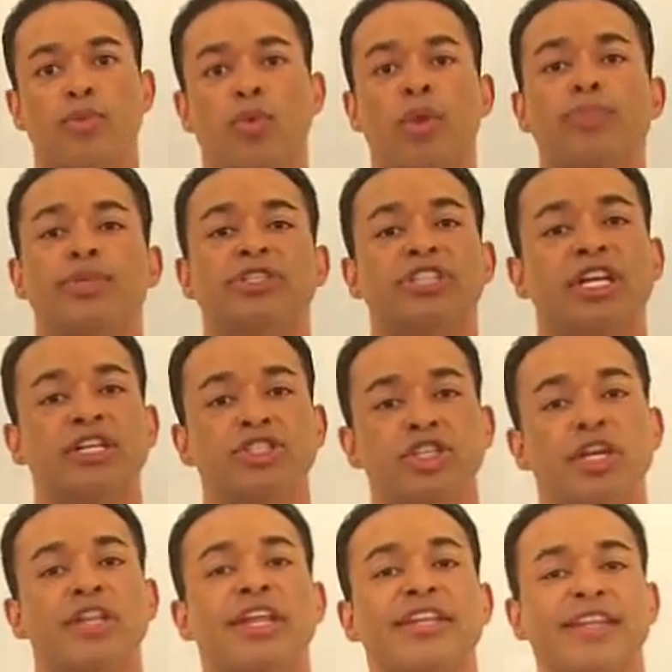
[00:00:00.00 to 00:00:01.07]

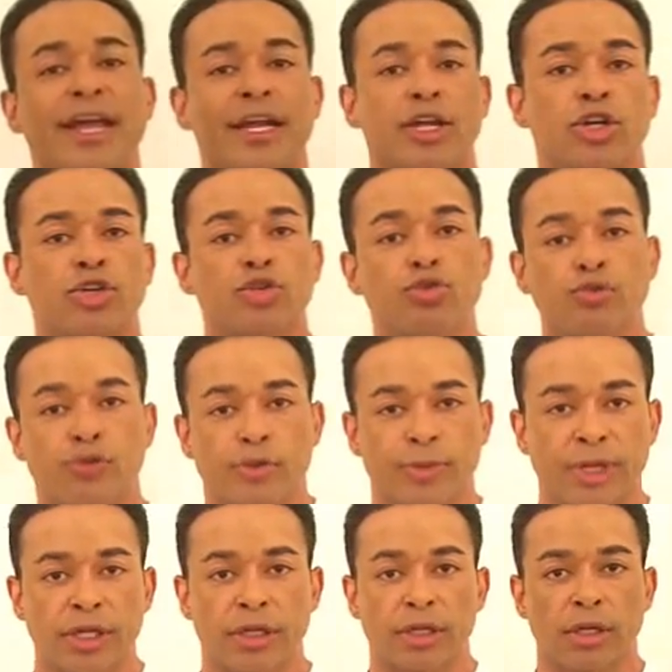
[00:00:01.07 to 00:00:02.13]
potentially that diet could do
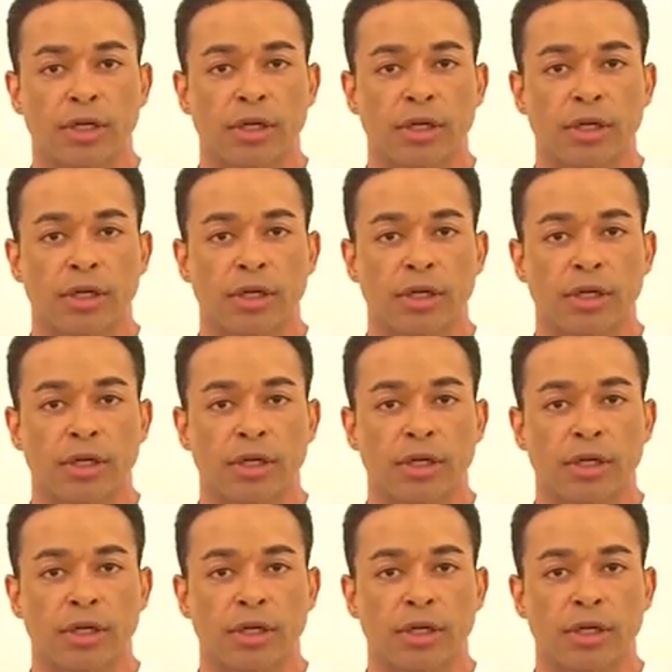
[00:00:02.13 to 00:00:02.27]
for me.